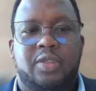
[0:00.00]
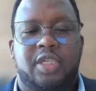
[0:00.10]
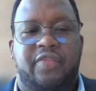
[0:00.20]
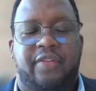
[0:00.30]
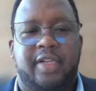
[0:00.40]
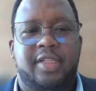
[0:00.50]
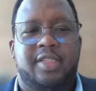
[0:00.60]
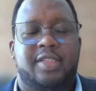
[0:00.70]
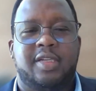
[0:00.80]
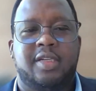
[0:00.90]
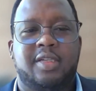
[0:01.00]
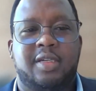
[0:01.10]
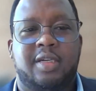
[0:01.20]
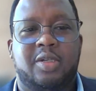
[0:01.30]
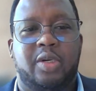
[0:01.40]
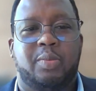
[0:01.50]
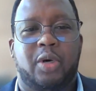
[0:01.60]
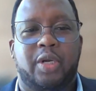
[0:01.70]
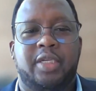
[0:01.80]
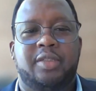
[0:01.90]
Dear friends, good
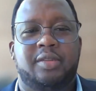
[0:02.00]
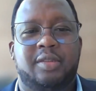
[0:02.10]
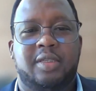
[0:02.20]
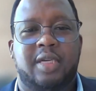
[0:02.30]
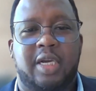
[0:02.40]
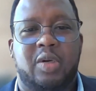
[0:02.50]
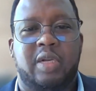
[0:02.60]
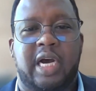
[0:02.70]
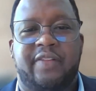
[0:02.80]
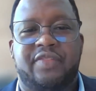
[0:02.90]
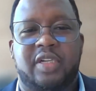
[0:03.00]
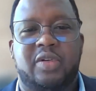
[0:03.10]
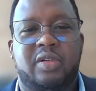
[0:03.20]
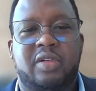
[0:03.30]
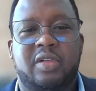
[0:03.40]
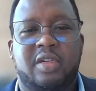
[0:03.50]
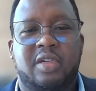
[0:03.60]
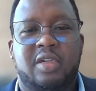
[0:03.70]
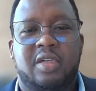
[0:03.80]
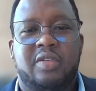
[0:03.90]
morning, good afternoon,
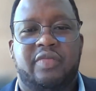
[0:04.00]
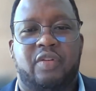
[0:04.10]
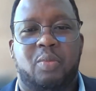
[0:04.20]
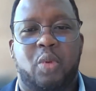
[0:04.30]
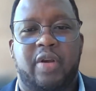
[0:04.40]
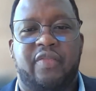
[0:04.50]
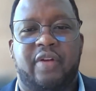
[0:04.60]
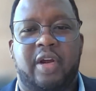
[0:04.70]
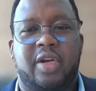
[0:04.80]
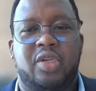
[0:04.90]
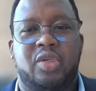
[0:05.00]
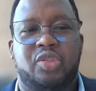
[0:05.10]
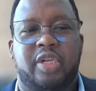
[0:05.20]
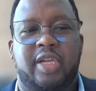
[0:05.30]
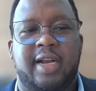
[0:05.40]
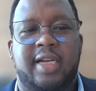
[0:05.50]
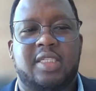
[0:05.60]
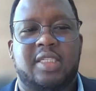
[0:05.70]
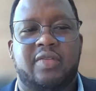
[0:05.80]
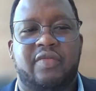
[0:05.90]
from wherever you're joining
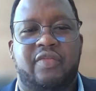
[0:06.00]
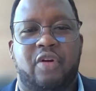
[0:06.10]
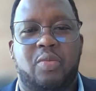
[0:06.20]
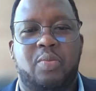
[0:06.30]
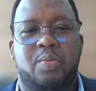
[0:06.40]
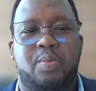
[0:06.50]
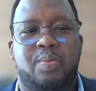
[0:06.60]
us from.